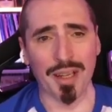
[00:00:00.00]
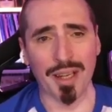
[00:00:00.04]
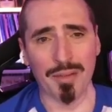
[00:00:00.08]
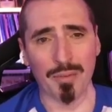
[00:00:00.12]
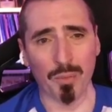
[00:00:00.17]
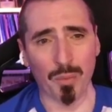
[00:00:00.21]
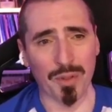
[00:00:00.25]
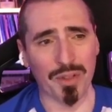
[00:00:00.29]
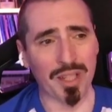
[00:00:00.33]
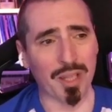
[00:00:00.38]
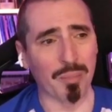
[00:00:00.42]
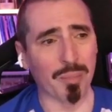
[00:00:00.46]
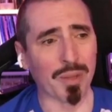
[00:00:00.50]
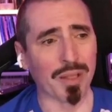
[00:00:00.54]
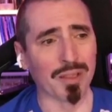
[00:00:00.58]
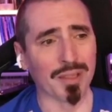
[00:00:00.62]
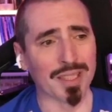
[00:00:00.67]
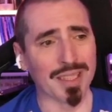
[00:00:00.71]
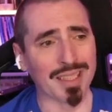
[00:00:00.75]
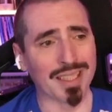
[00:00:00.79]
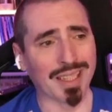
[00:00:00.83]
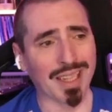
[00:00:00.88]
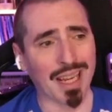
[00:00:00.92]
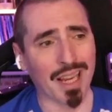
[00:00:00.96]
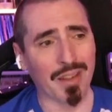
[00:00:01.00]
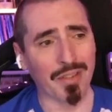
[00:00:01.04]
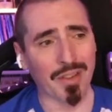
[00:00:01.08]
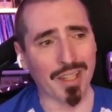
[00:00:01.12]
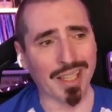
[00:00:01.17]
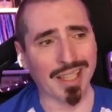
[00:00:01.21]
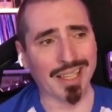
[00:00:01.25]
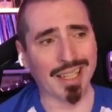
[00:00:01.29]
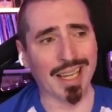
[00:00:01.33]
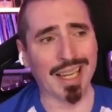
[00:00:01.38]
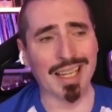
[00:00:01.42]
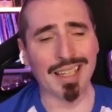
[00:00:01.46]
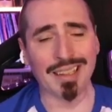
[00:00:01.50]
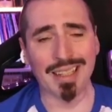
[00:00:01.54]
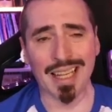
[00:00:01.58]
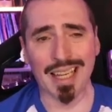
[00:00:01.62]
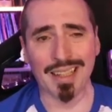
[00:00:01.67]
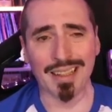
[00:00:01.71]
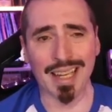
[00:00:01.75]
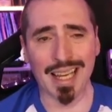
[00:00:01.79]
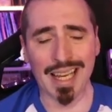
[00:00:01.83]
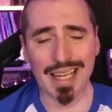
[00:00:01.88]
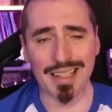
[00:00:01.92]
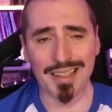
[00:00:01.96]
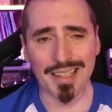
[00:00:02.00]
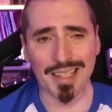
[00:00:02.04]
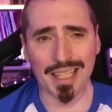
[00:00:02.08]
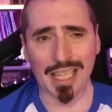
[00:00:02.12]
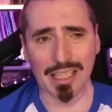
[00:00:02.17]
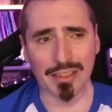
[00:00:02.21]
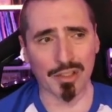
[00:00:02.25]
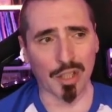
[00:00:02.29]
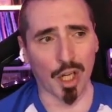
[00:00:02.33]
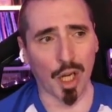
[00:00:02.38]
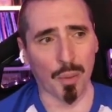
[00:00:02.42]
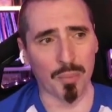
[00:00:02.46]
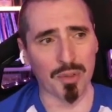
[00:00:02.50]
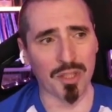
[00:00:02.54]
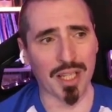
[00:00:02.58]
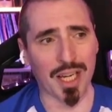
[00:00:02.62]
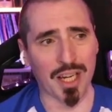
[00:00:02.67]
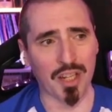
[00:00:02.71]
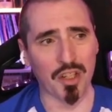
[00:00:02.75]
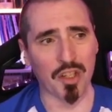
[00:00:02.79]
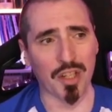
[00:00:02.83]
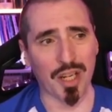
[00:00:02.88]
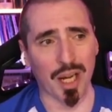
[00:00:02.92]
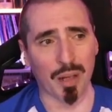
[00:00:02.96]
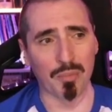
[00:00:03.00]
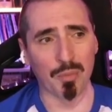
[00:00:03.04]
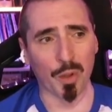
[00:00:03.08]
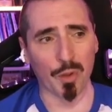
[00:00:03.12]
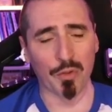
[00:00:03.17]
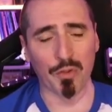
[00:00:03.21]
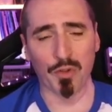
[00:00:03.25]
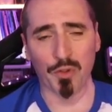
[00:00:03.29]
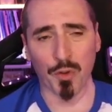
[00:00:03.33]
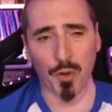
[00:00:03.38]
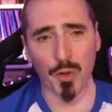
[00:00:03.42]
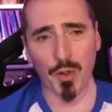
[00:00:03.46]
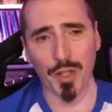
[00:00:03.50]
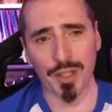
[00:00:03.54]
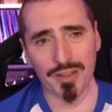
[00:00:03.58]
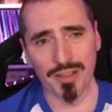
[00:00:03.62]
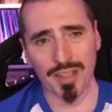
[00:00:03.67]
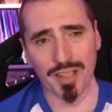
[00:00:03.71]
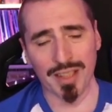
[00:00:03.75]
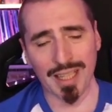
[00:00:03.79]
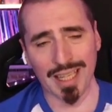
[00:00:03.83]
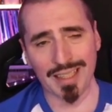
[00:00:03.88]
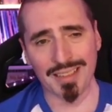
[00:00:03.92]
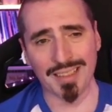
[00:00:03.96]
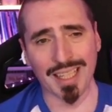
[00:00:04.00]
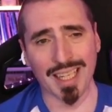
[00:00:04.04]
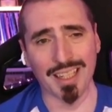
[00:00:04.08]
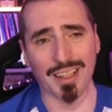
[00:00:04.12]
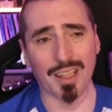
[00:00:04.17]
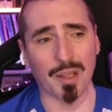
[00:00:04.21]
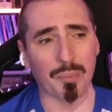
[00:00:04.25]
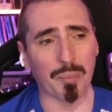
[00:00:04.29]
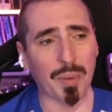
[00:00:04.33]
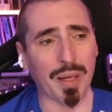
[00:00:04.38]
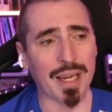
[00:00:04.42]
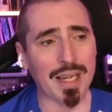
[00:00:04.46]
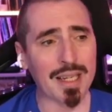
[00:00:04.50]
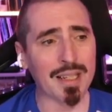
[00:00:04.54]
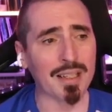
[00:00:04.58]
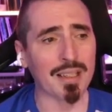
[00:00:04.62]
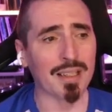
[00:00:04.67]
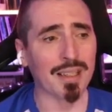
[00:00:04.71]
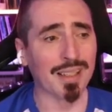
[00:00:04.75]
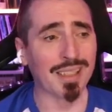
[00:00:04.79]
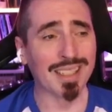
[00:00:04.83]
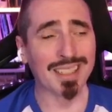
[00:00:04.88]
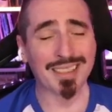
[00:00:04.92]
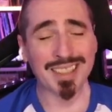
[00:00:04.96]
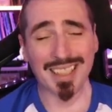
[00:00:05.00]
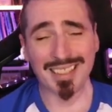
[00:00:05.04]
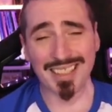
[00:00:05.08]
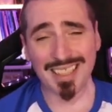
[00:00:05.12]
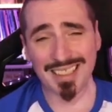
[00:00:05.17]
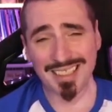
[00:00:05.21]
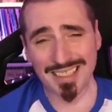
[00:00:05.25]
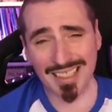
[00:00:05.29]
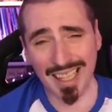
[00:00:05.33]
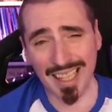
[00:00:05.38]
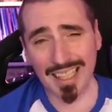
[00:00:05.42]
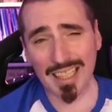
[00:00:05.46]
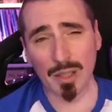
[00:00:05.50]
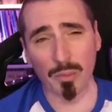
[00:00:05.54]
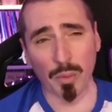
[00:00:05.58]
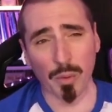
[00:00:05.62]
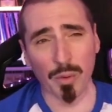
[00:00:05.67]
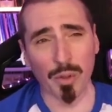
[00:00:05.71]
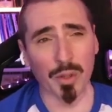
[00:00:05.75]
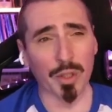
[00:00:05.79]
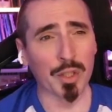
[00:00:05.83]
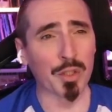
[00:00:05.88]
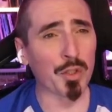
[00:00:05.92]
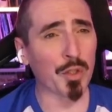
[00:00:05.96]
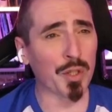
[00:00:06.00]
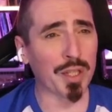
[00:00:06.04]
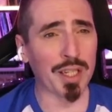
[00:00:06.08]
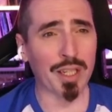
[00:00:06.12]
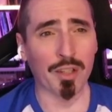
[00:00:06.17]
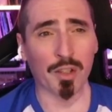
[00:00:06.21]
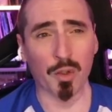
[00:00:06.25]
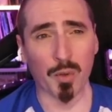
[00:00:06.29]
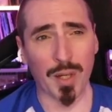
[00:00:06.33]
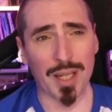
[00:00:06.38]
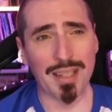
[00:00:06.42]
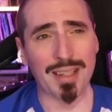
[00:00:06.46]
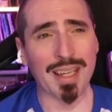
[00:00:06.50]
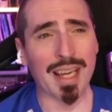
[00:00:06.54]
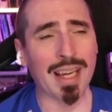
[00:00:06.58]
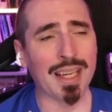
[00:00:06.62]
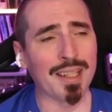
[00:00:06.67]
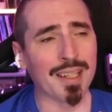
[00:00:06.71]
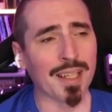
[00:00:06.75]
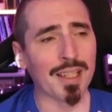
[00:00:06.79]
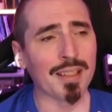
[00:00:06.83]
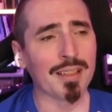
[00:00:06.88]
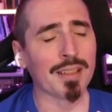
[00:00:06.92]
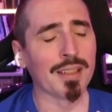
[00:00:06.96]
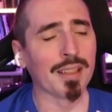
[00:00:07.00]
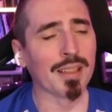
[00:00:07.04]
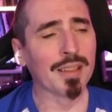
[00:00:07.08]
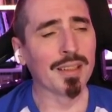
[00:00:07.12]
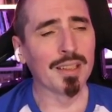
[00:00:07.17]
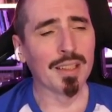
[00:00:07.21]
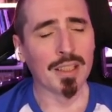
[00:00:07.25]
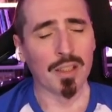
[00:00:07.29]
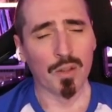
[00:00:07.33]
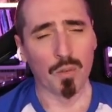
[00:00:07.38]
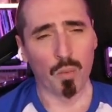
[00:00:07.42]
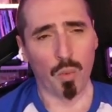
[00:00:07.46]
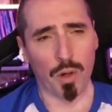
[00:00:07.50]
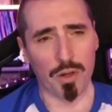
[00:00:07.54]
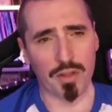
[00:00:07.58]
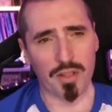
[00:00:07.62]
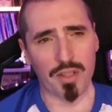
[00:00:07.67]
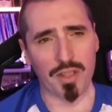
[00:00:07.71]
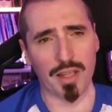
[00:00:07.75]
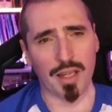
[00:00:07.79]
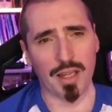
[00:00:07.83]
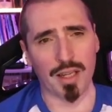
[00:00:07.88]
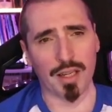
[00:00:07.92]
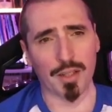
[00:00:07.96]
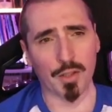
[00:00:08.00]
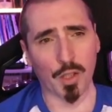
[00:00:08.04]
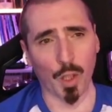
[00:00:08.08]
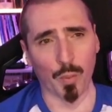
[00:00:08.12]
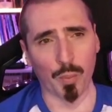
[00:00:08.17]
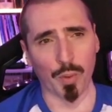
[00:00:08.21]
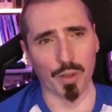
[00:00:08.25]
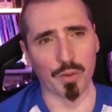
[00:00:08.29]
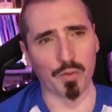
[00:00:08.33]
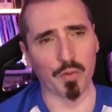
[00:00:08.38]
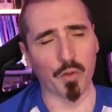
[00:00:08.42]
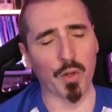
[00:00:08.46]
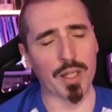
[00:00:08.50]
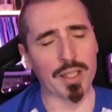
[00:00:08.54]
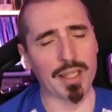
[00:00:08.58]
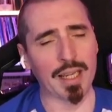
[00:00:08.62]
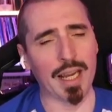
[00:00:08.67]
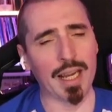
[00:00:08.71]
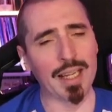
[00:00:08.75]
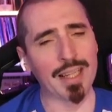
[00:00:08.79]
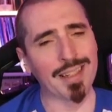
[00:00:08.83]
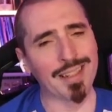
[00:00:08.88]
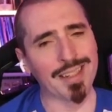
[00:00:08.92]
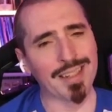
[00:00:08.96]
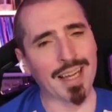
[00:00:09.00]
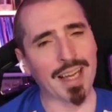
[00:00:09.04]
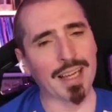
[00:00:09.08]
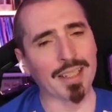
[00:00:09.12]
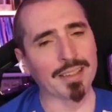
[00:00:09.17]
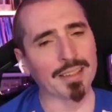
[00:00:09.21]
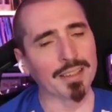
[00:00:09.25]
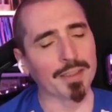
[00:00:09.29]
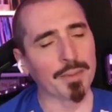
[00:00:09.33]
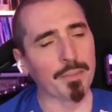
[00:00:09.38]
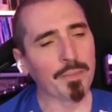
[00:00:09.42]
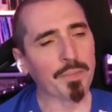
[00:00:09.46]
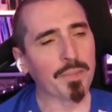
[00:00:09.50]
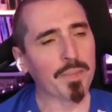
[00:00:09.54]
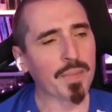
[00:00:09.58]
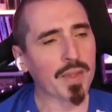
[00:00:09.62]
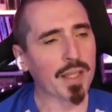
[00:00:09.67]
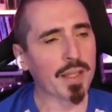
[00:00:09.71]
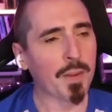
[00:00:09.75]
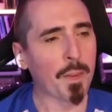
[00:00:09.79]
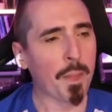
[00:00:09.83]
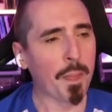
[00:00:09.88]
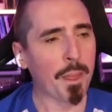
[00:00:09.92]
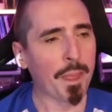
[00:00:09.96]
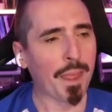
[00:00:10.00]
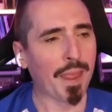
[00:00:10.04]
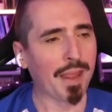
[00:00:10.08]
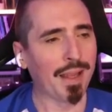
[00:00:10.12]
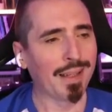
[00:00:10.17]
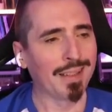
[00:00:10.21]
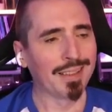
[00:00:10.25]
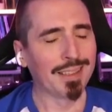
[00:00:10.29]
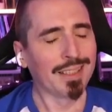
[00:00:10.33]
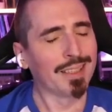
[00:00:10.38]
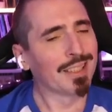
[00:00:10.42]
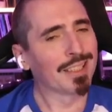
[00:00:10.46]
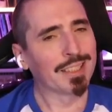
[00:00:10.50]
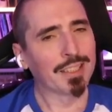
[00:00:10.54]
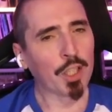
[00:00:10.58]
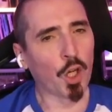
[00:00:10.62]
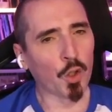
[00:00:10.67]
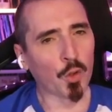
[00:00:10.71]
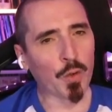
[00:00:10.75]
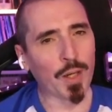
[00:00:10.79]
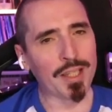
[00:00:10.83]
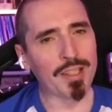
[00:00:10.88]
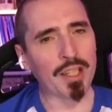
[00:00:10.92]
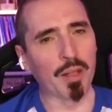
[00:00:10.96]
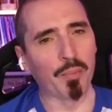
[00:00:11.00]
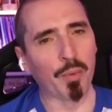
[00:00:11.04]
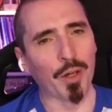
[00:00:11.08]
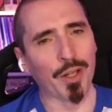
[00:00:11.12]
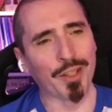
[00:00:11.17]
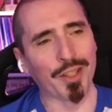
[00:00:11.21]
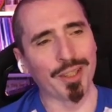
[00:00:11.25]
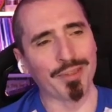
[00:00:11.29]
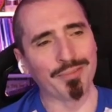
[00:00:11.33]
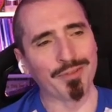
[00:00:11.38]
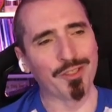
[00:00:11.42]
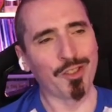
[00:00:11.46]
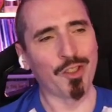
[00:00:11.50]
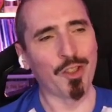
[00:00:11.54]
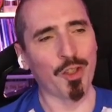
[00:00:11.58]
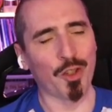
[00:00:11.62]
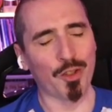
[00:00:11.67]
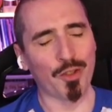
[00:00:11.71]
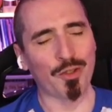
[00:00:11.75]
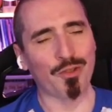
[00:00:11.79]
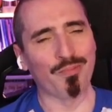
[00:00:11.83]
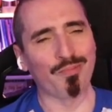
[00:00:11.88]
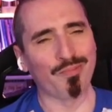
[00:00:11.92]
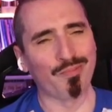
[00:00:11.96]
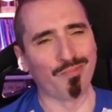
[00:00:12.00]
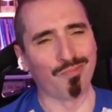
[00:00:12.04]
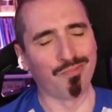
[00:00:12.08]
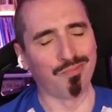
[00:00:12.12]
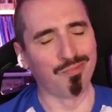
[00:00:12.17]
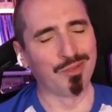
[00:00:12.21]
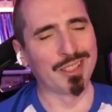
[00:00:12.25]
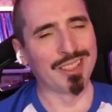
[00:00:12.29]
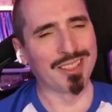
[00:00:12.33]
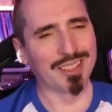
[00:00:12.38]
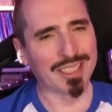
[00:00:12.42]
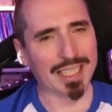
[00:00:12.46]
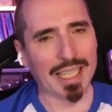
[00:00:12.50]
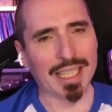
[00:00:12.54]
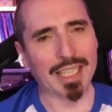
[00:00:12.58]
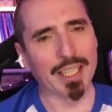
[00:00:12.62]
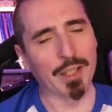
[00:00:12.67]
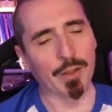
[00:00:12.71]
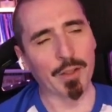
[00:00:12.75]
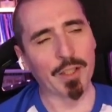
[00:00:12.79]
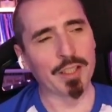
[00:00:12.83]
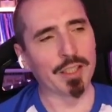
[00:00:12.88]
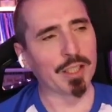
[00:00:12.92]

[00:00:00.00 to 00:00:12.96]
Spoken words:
with the ability to get the King then into that top section and move through into that side of the base. That's exactly what we're going to do here. Crazy Hades. Watched a couple of Crazy Hades attacks. Not crazy about it. Just ridiculously